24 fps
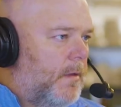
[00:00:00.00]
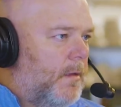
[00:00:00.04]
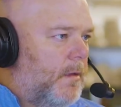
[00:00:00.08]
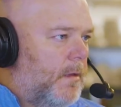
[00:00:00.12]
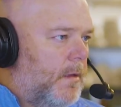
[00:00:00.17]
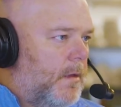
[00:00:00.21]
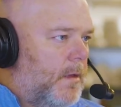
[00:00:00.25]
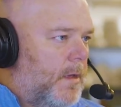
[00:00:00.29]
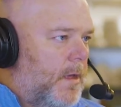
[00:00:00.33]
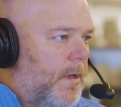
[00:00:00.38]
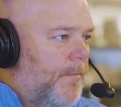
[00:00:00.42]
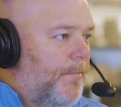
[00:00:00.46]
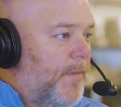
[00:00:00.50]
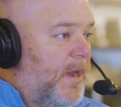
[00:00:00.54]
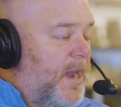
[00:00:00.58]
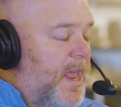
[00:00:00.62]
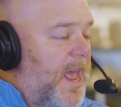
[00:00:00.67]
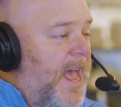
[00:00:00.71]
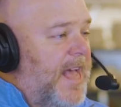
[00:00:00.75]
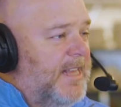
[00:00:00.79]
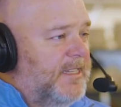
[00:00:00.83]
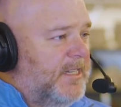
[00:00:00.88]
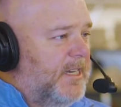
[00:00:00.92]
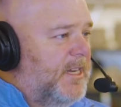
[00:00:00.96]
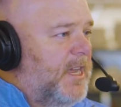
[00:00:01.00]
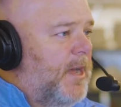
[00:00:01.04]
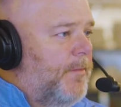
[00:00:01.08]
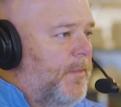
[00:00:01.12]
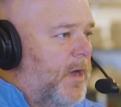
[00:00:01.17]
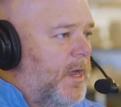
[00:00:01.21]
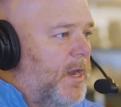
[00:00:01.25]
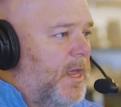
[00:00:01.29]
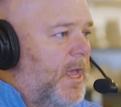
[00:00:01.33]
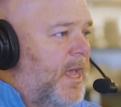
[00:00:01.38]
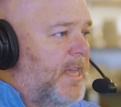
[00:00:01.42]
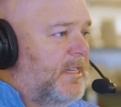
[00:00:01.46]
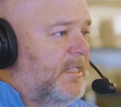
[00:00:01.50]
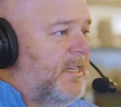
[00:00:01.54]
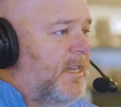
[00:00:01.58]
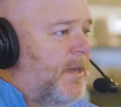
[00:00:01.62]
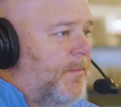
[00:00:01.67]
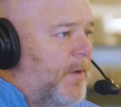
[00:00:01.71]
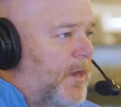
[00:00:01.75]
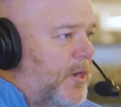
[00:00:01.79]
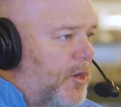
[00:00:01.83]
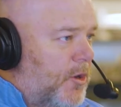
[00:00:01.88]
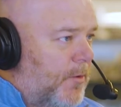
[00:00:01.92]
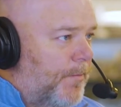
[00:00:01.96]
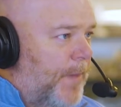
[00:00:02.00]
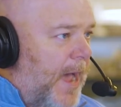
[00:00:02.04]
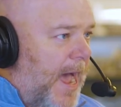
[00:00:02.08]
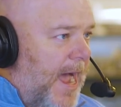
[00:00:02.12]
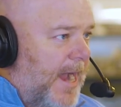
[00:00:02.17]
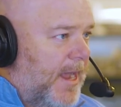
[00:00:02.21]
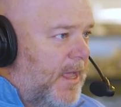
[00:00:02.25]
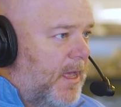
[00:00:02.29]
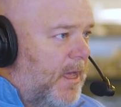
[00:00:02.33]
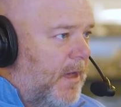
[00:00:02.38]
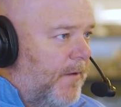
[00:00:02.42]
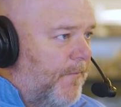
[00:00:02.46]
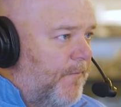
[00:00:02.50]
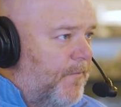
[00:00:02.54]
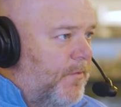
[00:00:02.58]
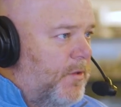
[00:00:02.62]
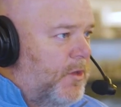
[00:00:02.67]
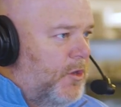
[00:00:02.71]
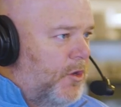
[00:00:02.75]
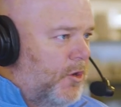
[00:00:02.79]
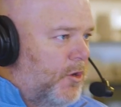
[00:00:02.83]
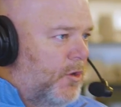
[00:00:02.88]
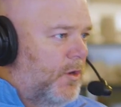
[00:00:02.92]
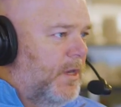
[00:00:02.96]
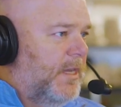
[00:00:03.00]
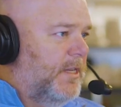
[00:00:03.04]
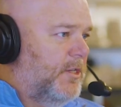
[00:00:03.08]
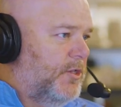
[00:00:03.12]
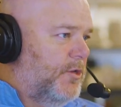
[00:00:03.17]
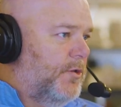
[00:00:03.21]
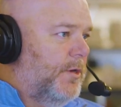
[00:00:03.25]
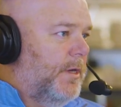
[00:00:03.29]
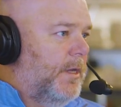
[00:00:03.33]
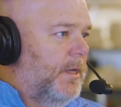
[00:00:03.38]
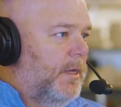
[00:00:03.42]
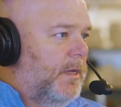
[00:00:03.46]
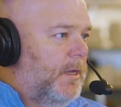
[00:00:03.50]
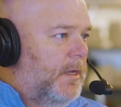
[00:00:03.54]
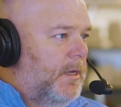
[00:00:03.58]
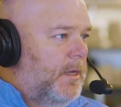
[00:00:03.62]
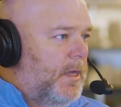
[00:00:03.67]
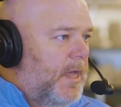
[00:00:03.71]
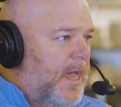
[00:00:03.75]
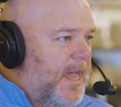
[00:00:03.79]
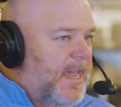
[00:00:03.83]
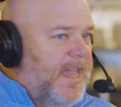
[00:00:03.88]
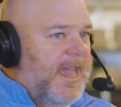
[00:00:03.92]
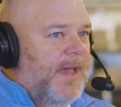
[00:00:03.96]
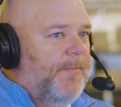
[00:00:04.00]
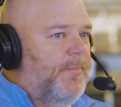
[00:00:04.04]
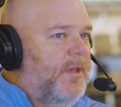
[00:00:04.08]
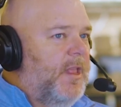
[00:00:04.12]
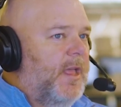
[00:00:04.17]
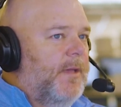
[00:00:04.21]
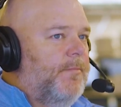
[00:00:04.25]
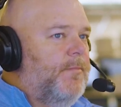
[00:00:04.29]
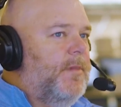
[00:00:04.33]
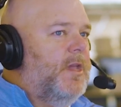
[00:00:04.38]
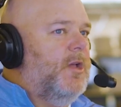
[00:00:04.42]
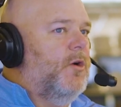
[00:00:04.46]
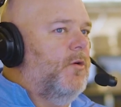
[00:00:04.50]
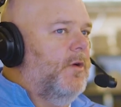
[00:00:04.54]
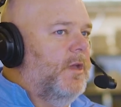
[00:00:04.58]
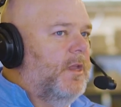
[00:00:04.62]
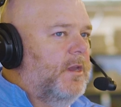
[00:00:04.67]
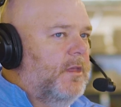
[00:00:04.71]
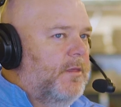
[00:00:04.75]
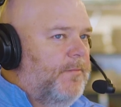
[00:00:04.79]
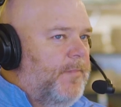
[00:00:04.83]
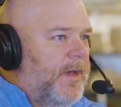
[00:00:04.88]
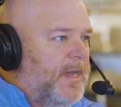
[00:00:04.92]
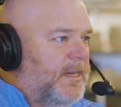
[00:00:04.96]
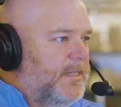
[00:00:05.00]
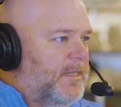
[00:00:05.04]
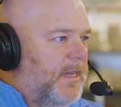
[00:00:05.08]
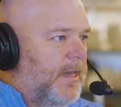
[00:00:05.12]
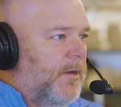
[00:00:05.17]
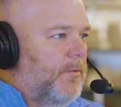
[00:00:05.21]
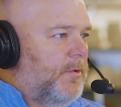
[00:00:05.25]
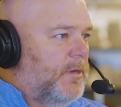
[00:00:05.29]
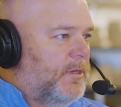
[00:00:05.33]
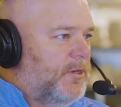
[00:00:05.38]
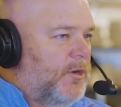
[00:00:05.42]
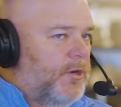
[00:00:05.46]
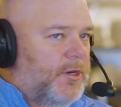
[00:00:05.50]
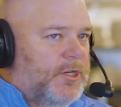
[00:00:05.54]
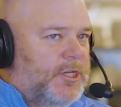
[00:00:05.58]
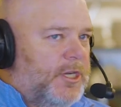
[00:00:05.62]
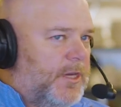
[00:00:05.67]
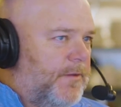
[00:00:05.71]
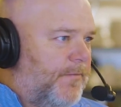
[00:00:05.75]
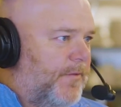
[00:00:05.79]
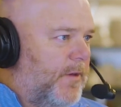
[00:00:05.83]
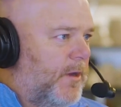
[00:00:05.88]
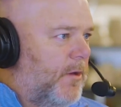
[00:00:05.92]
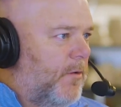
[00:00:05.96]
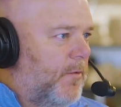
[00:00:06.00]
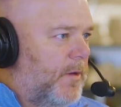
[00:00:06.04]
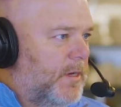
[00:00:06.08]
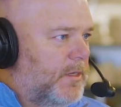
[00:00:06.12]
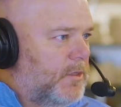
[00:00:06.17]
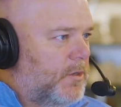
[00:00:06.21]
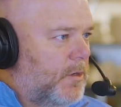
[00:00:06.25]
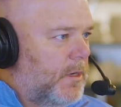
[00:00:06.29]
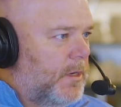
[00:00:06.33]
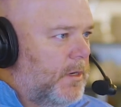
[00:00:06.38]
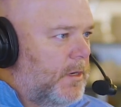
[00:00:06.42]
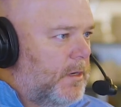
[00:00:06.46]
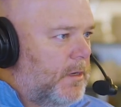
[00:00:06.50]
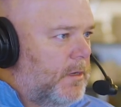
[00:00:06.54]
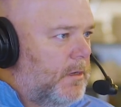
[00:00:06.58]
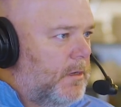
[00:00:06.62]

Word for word: enormous. But it has, lot, to lot, on, it has to come on your back. Correct. Of your yeah. history. But, but it can't be like me going into the bank saying, I want to start a chicken finger restaurant.